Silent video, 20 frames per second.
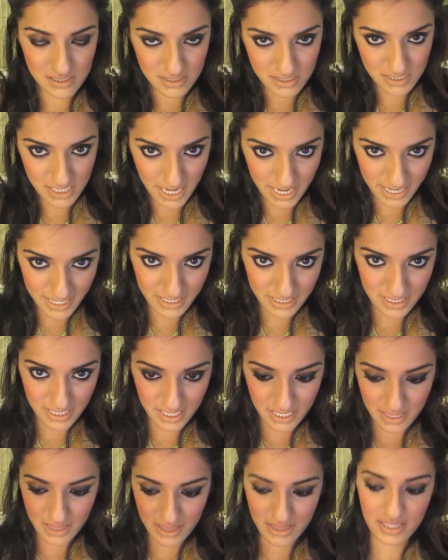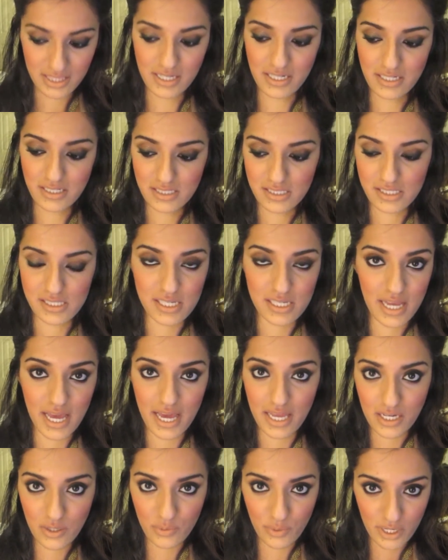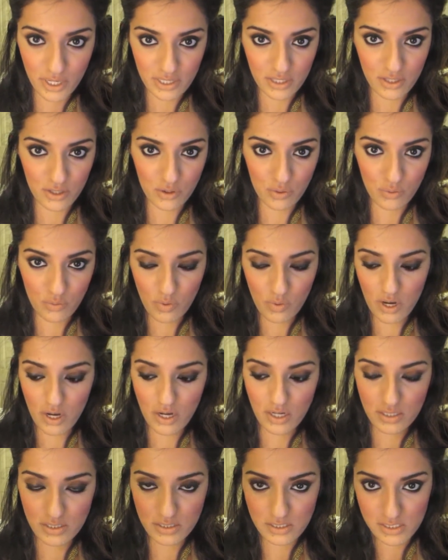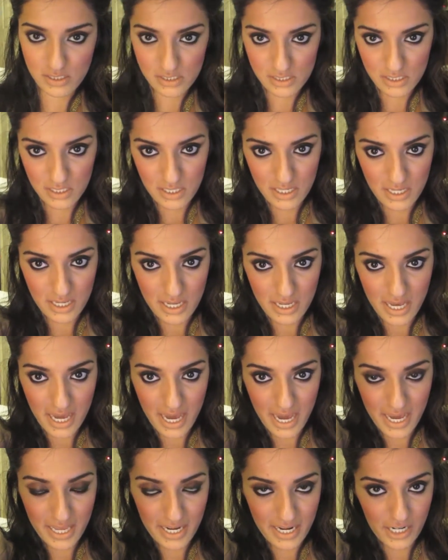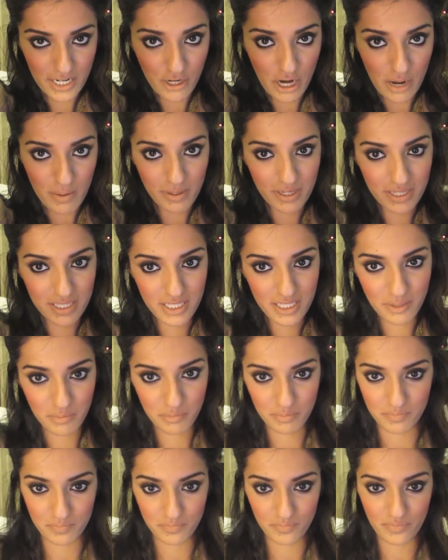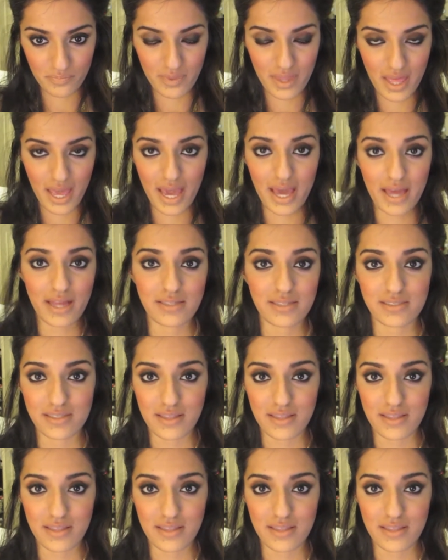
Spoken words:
tie it like this in any way that you want, and I grab a clip and